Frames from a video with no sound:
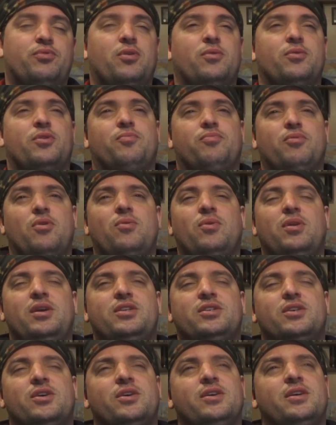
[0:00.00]
Broly
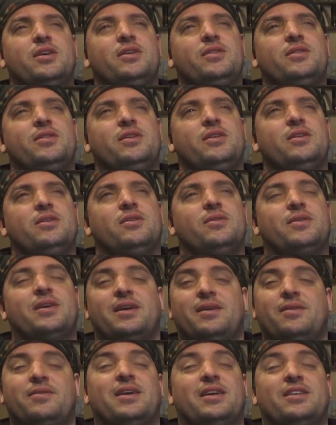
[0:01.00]
saga, the
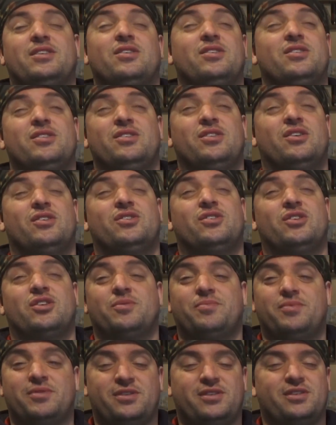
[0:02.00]
okay, so it's not a saga,
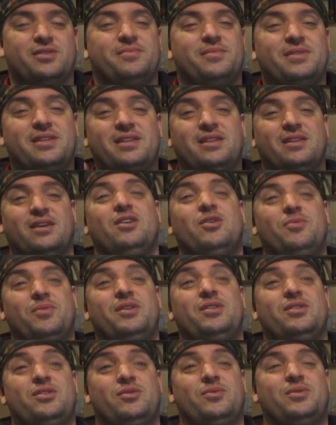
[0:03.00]
but I hope they
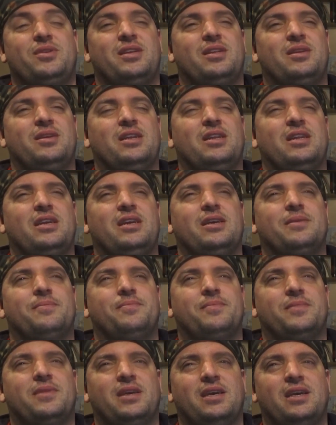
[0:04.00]
do it in the
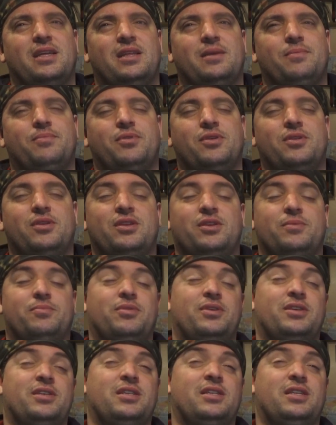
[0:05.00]
put
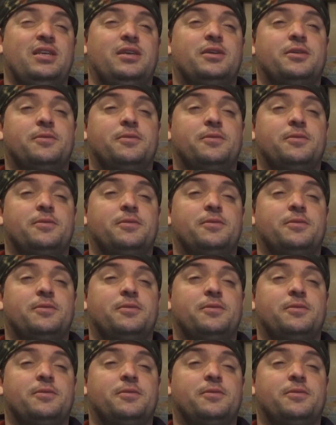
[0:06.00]
it in the